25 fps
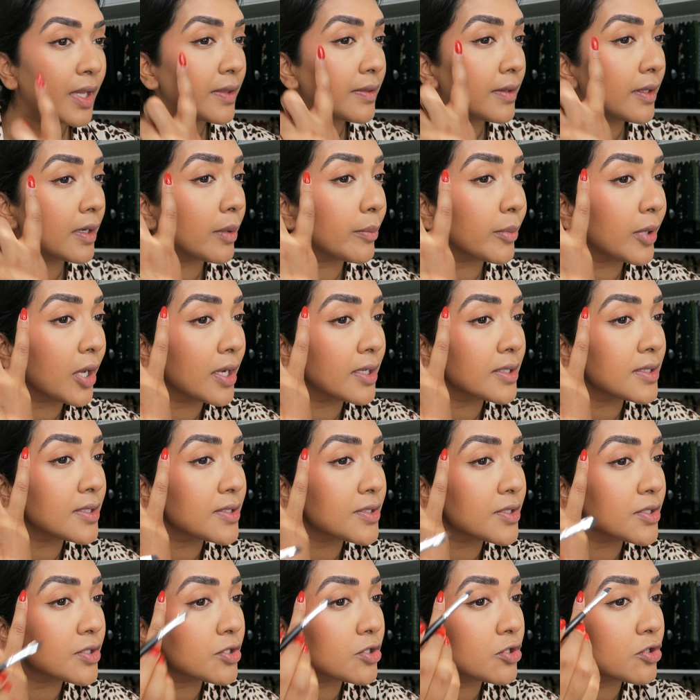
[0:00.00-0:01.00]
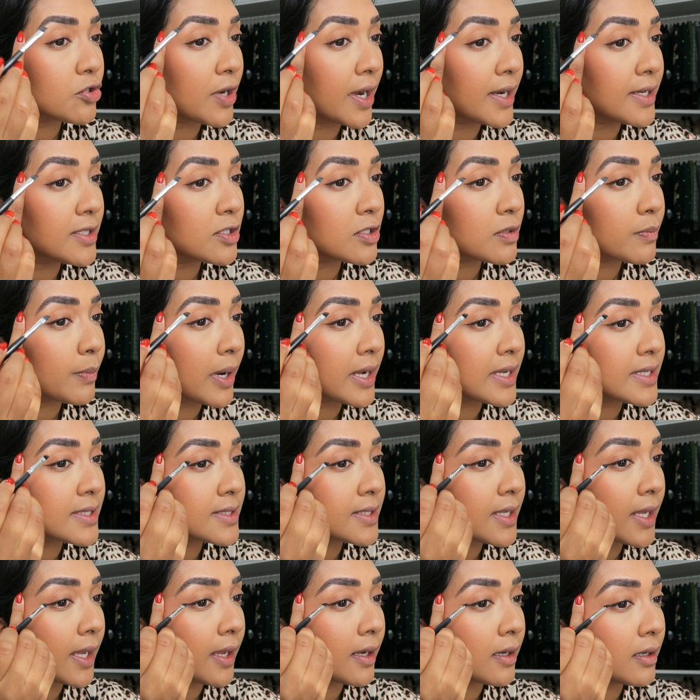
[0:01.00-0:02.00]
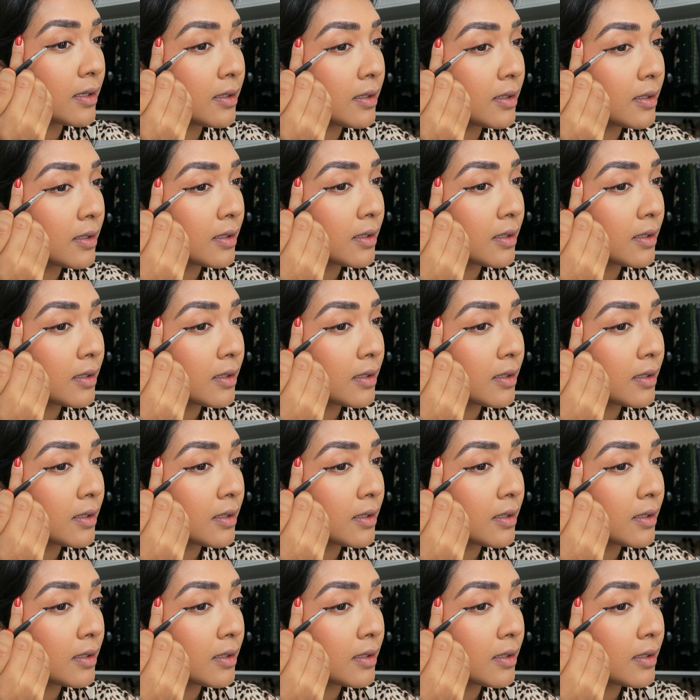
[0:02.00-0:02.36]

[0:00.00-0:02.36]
And I'm going to stretch my skin